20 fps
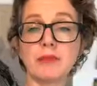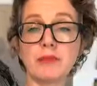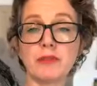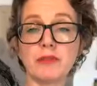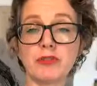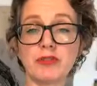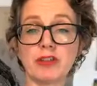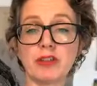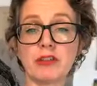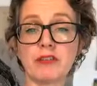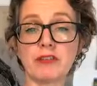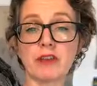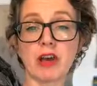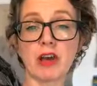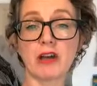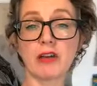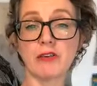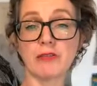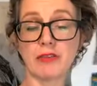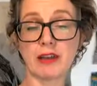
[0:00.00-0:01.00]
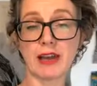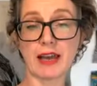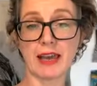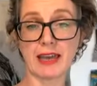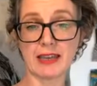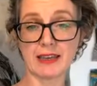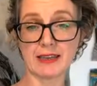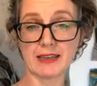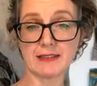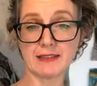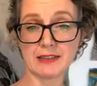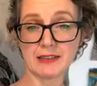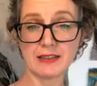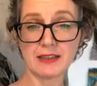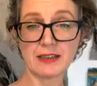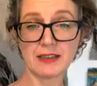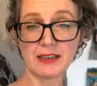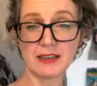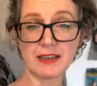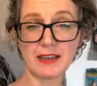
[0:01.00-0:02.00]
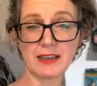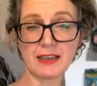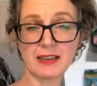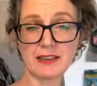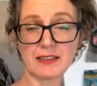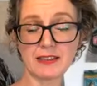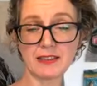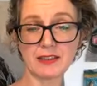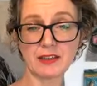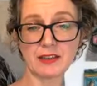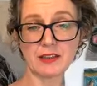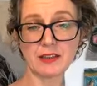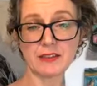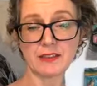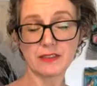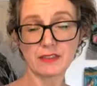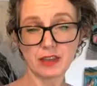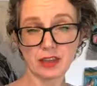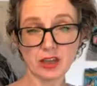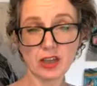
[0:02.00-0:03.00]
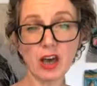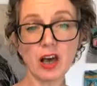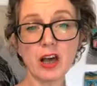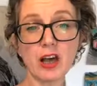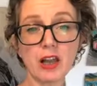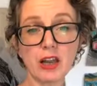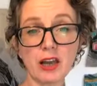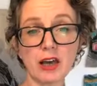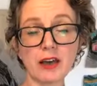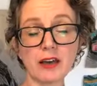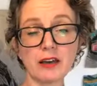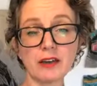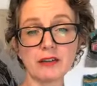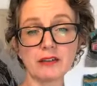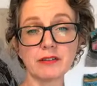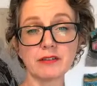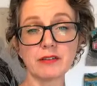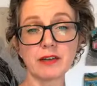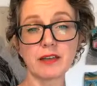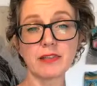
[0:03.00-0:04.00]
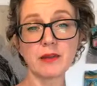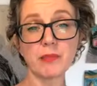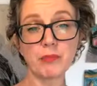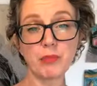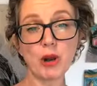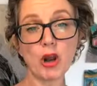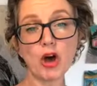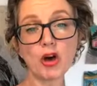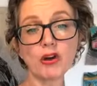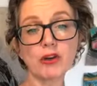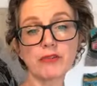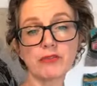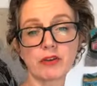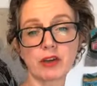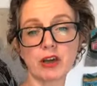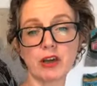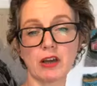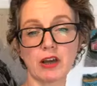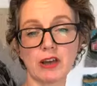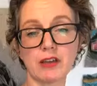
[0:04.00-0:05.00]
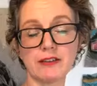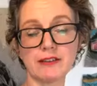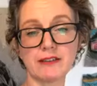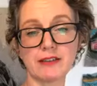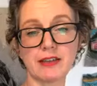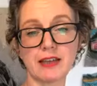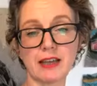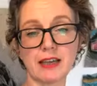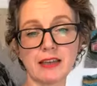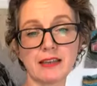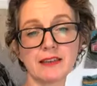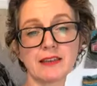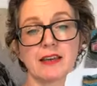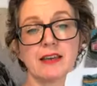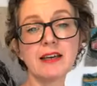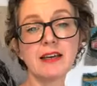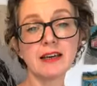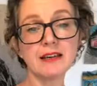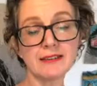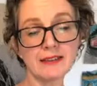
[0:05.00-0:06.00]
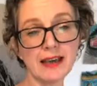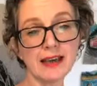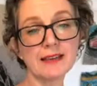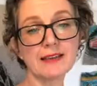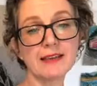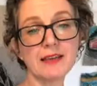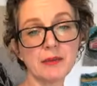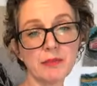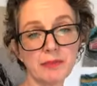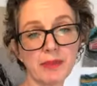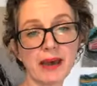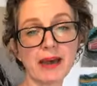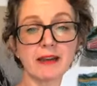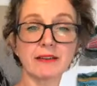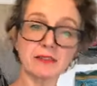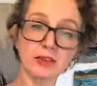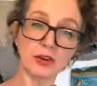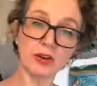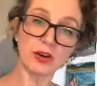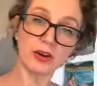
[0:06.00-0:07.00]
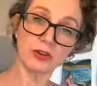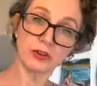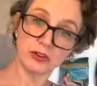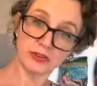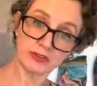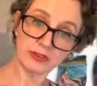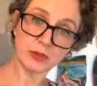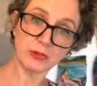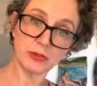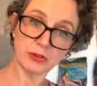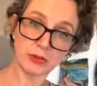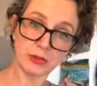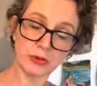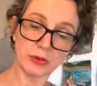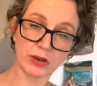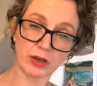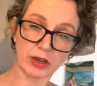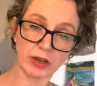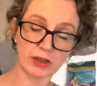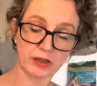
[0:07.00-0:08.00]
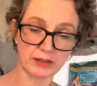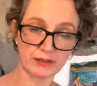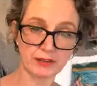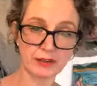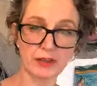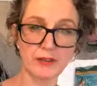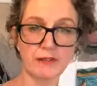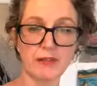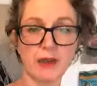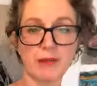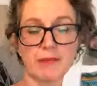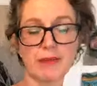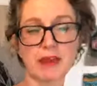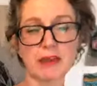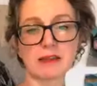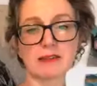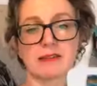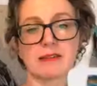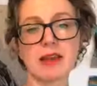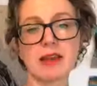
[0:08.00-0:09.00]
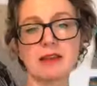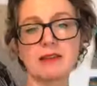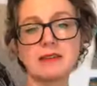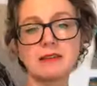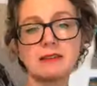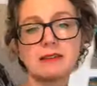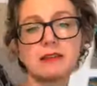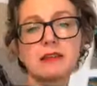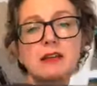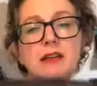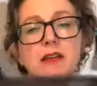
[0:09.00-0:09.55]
she's overlaid, the colour and the block of colour underneath has had an impact on the subsequent colours, if that makes sense.